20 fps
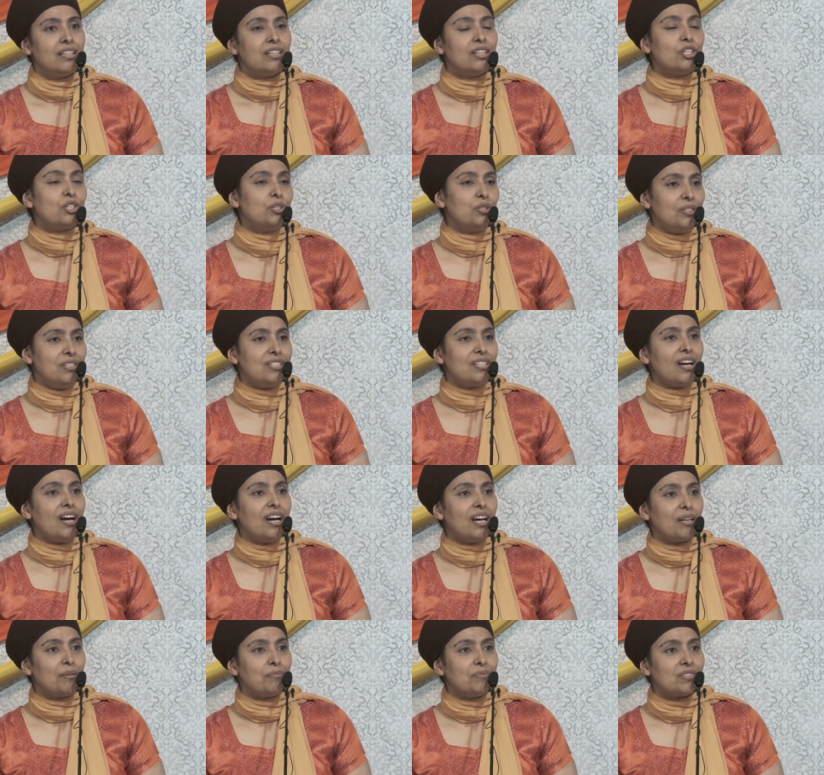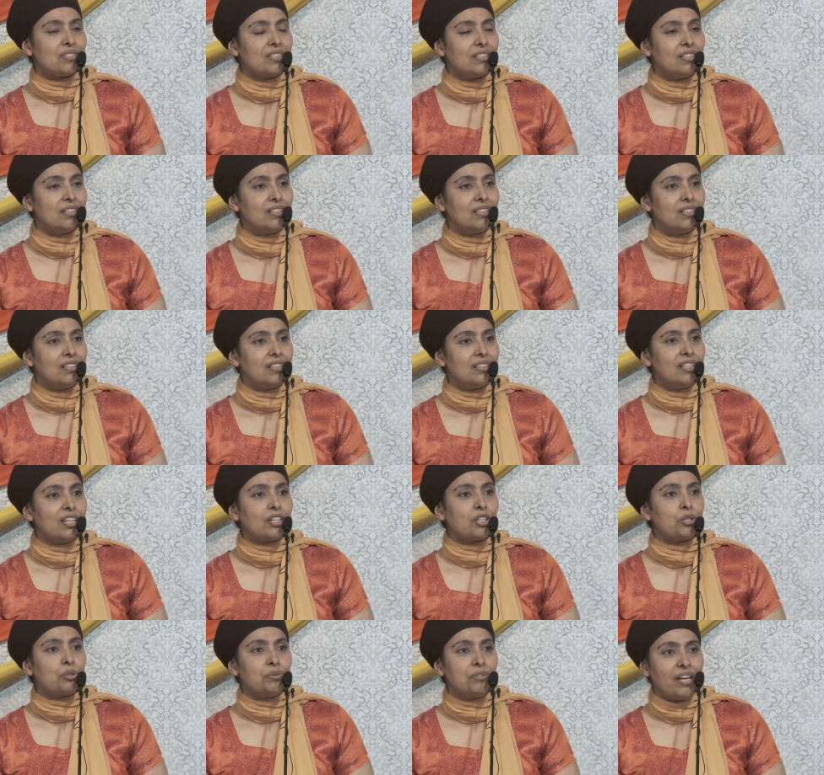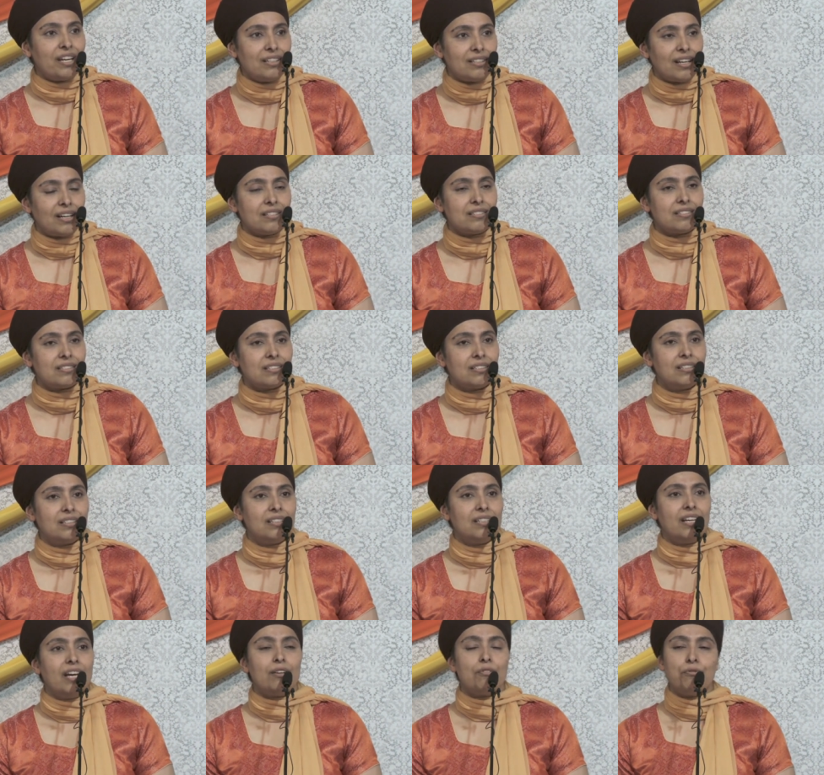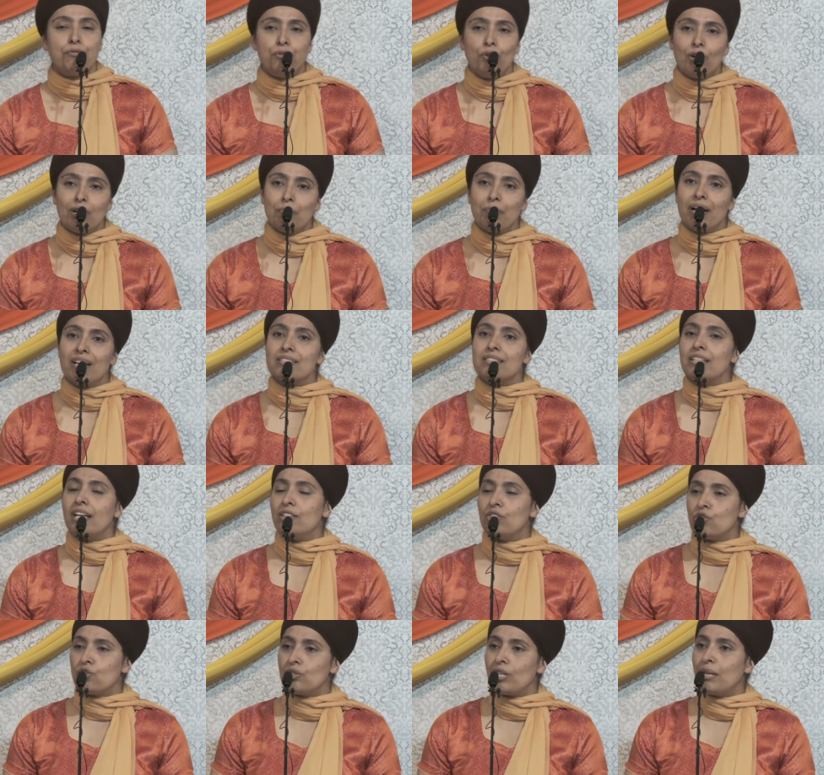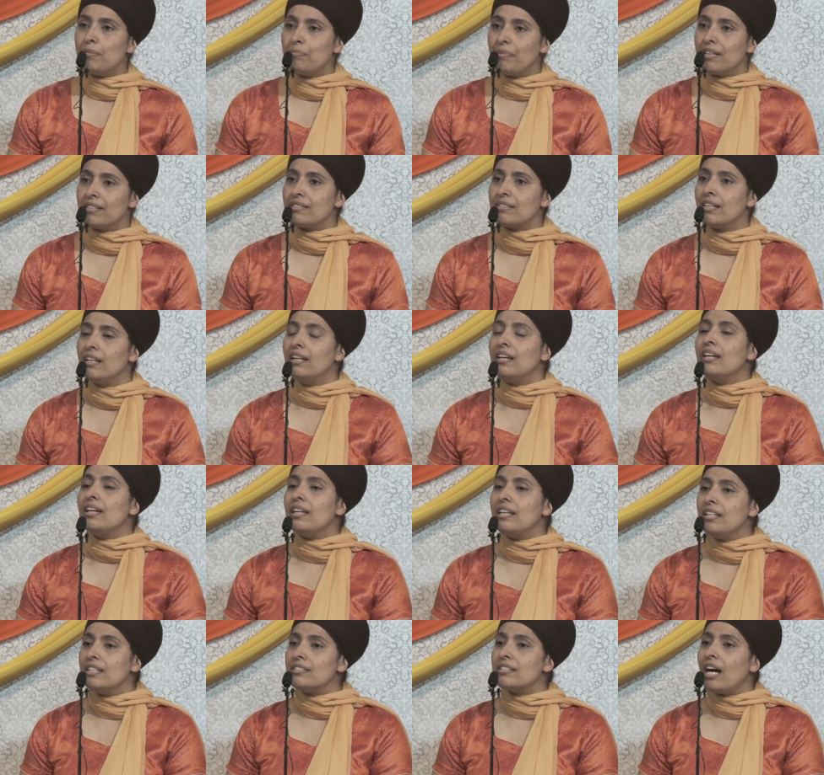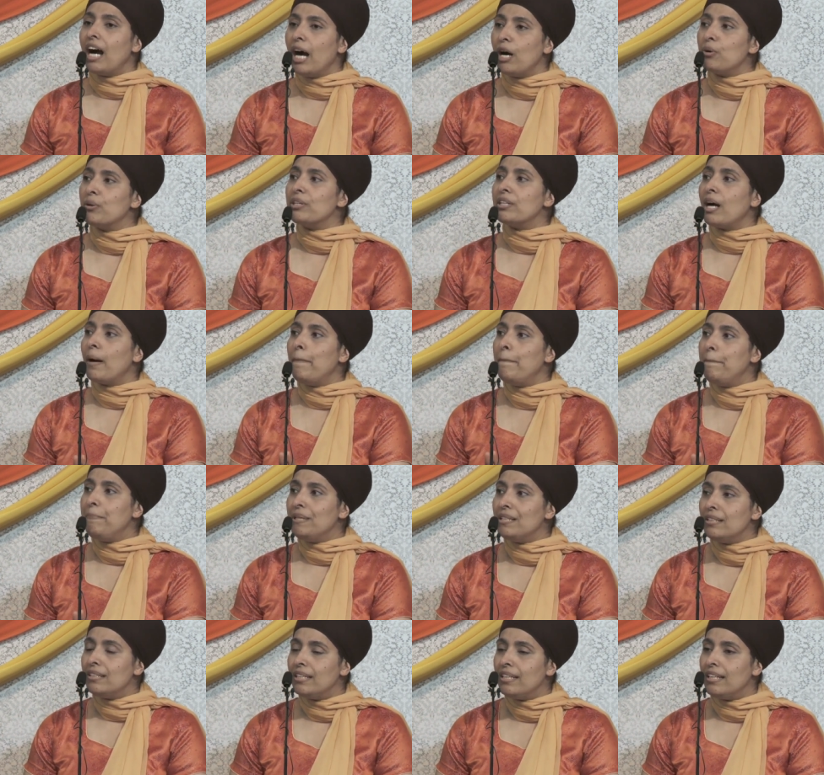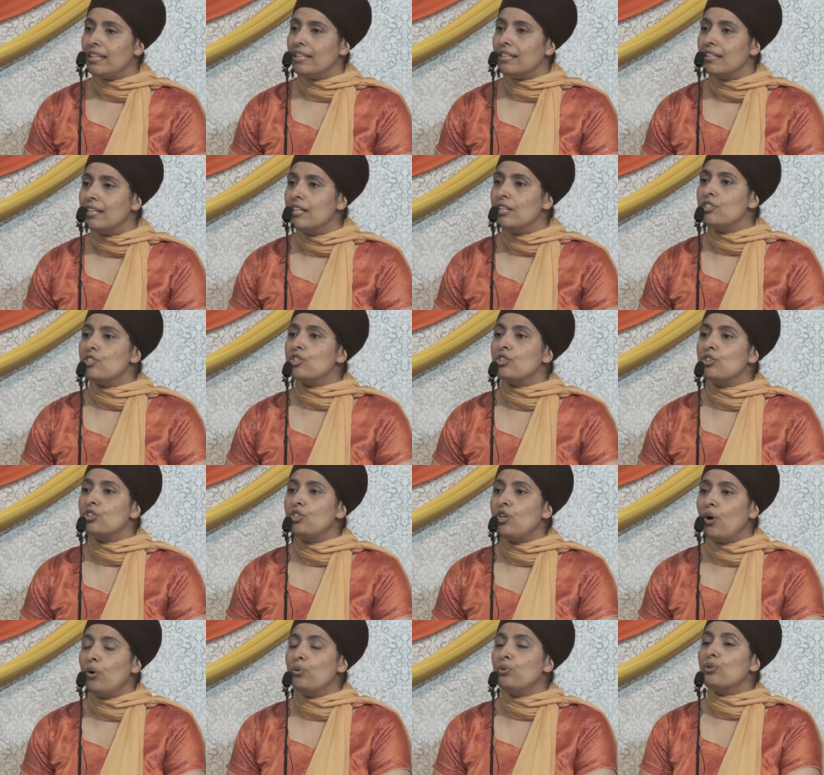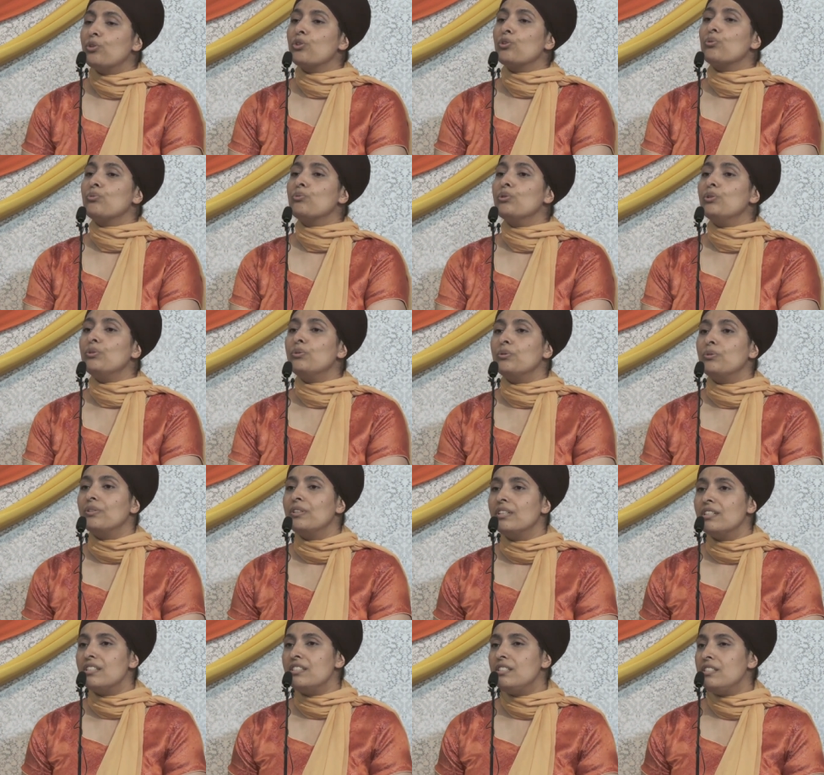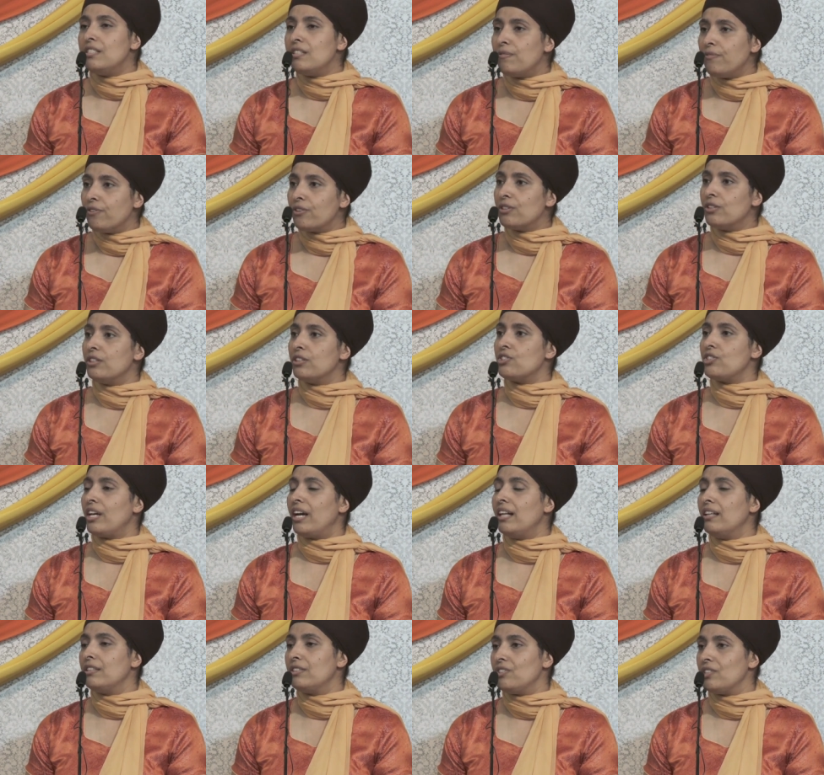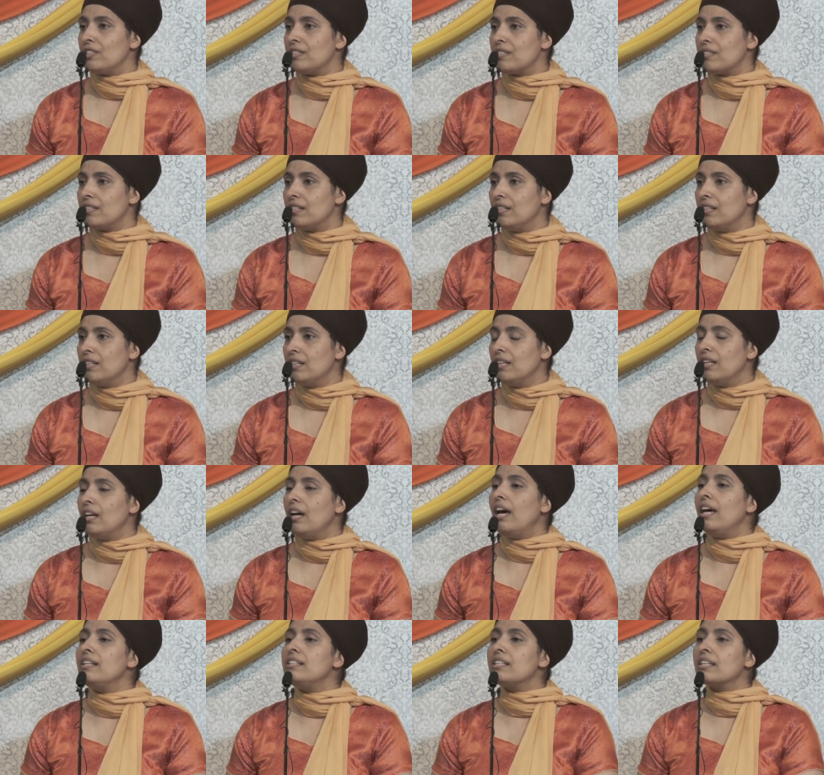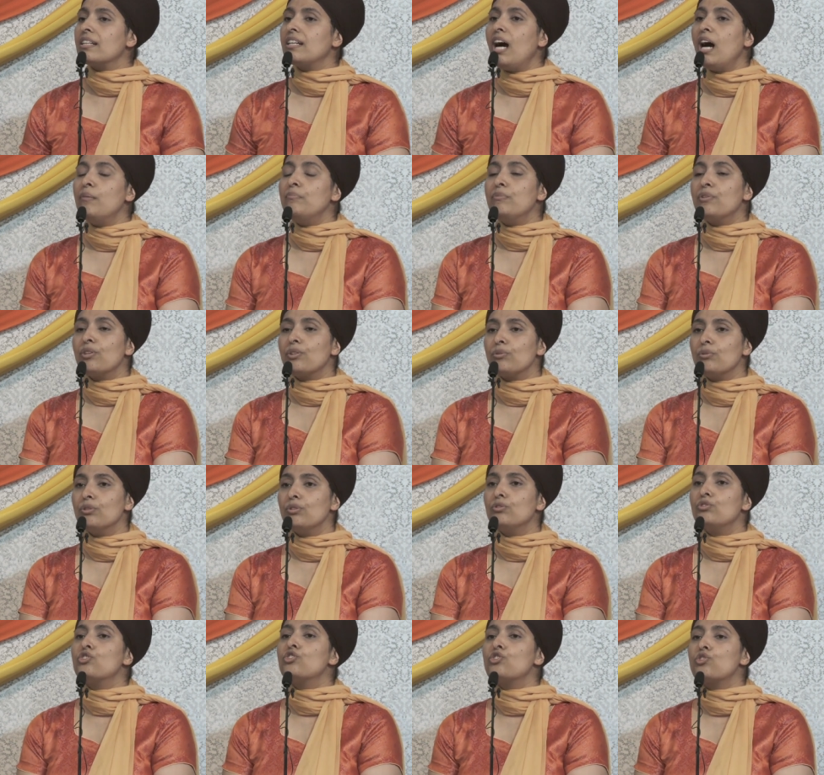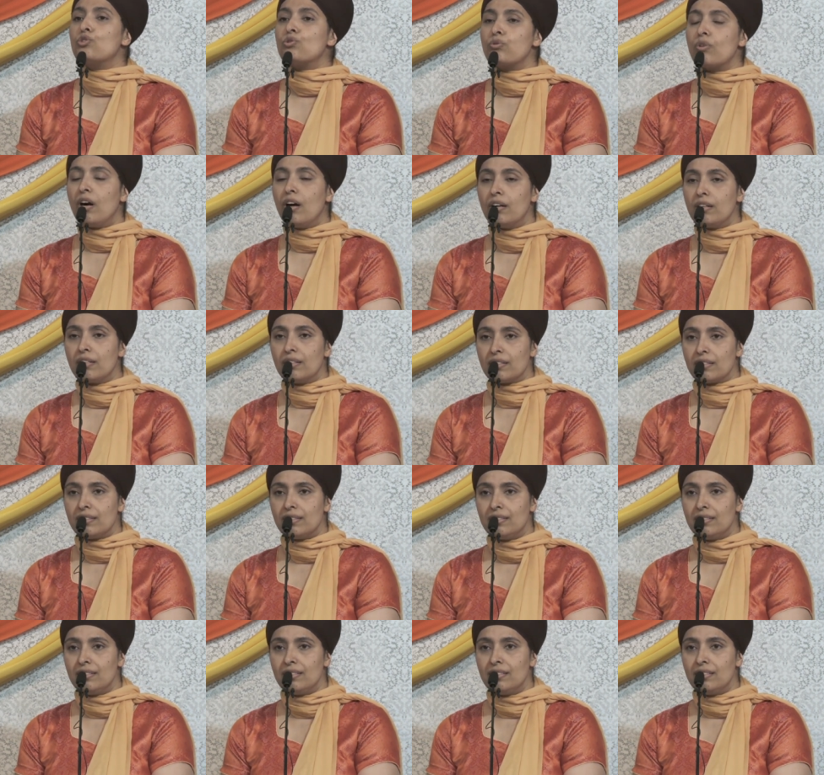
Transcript: the good times that create us and form us and shape us. It is our ability to go through difficult challenges and to come through stronger